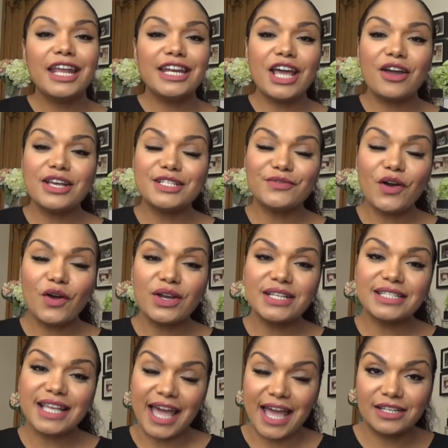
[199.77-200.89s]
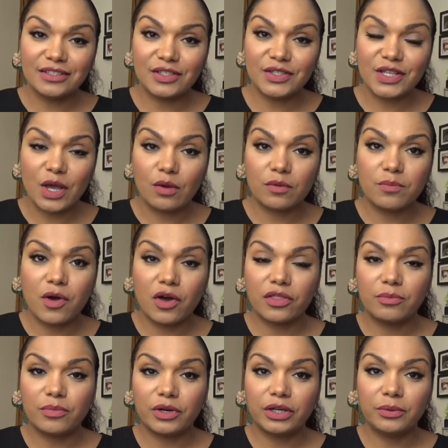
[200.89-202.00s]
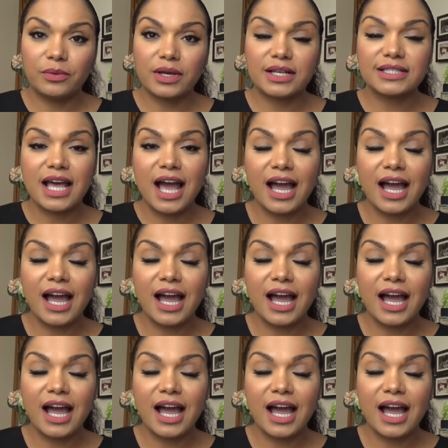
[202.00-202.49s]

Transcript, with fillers: Now, as far as candles go with Bath and Body Works,